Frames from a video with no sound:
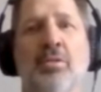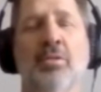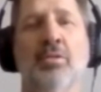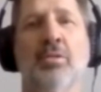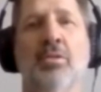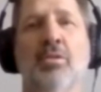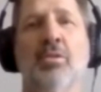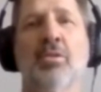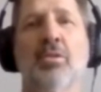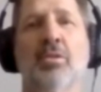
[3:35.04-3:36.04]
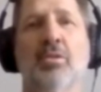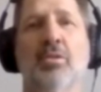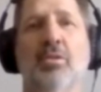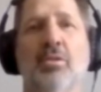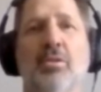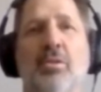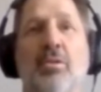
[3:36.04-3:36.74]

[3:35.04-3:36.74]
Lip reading: No one is speaking in this clip.